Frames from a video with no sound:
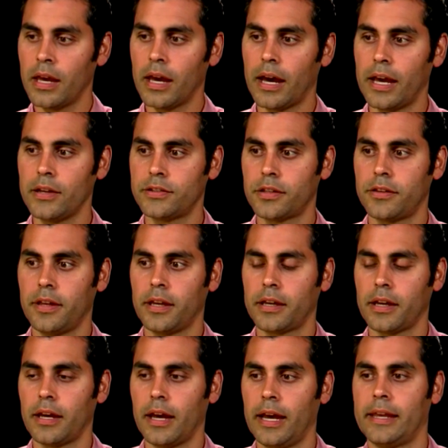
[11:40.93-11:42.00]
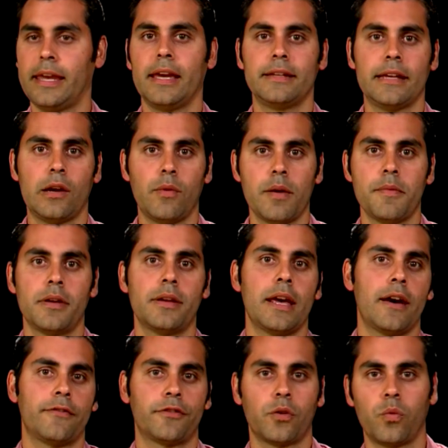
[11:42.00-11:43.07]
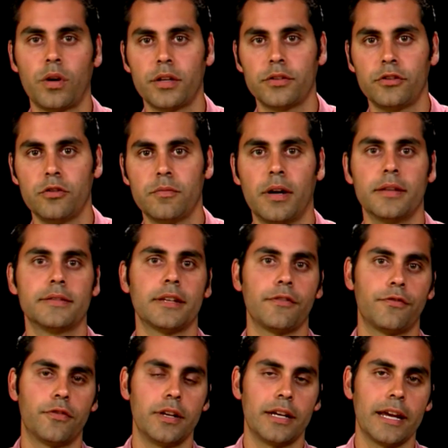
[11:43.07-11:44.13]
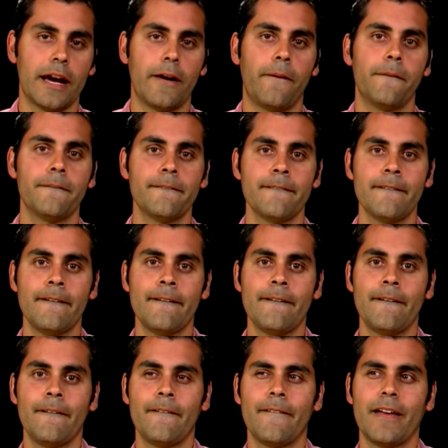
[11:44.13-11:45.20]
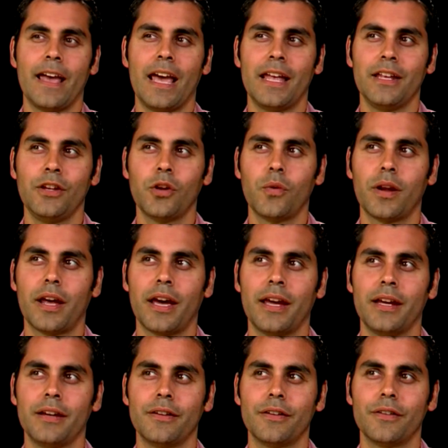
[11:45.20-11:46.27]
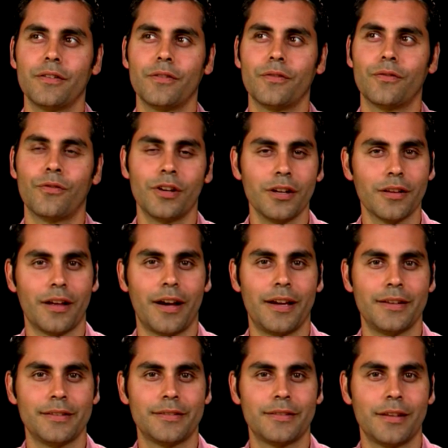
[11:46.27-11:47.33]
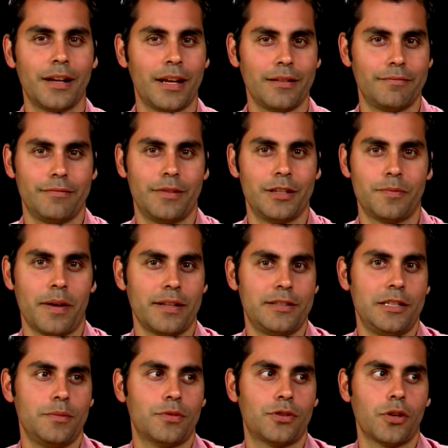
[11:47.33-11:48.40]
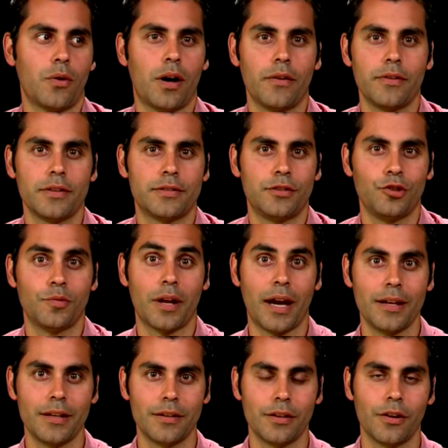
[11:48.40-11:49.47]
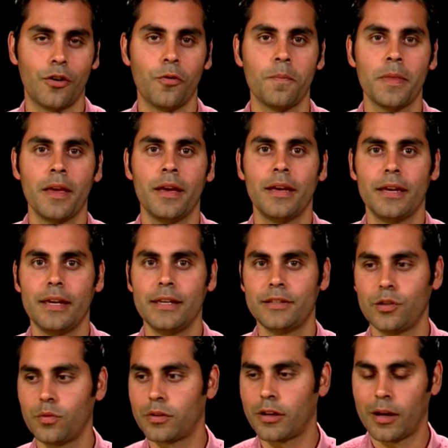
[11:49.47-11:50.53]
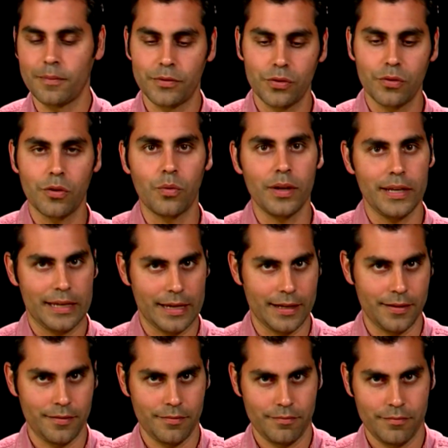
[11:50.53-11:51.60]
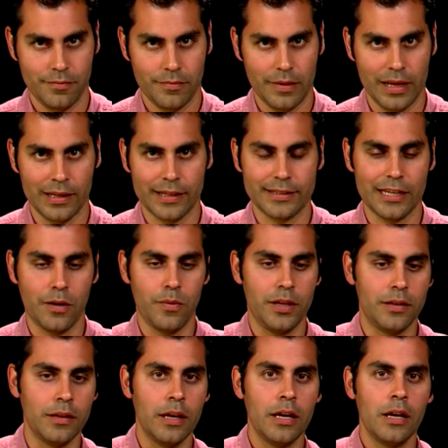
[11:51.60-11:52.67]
I used to think I can't date women. After 1 to 2 months, I freak out. And you know what I realized, and this might seem so obvious to you, but I didn't know, is it would come to a weekend, and let's say we'd